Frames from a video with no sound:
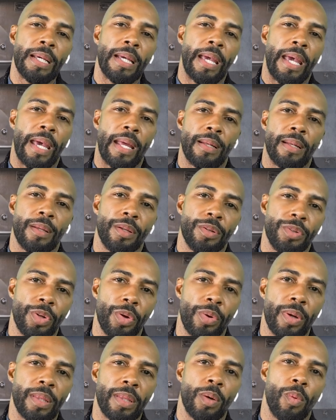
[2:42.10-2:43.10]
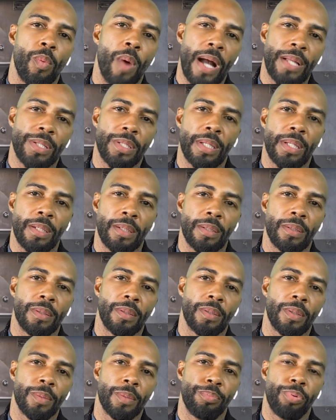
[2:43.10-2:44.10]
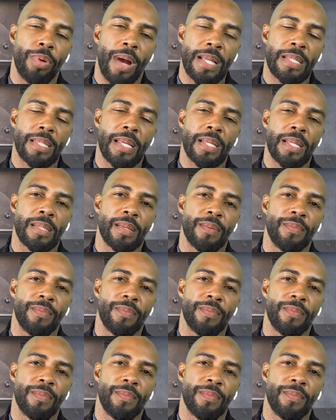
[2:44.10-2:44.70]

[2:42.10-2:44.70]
And during the watching or process